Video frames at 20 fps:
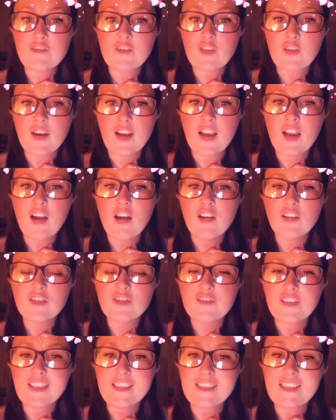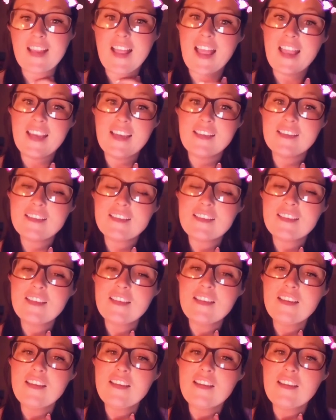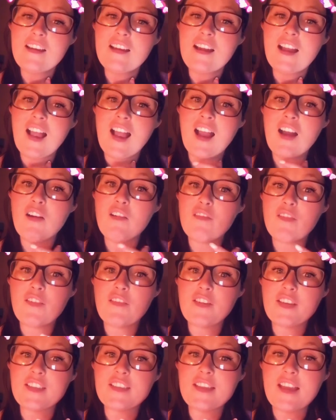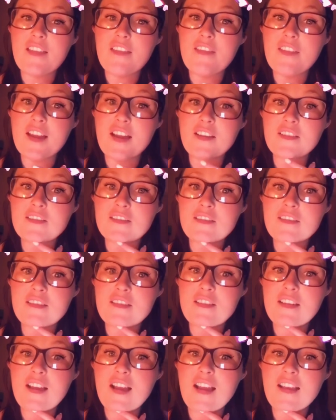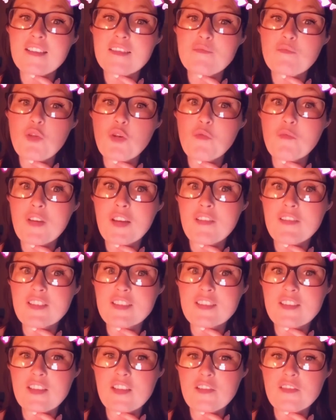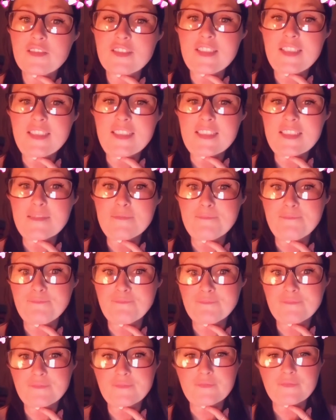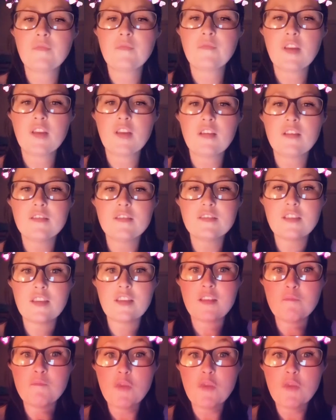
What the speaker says: of the great arteries, and 8 out of every 10,000 has pulmonary stenosis. So the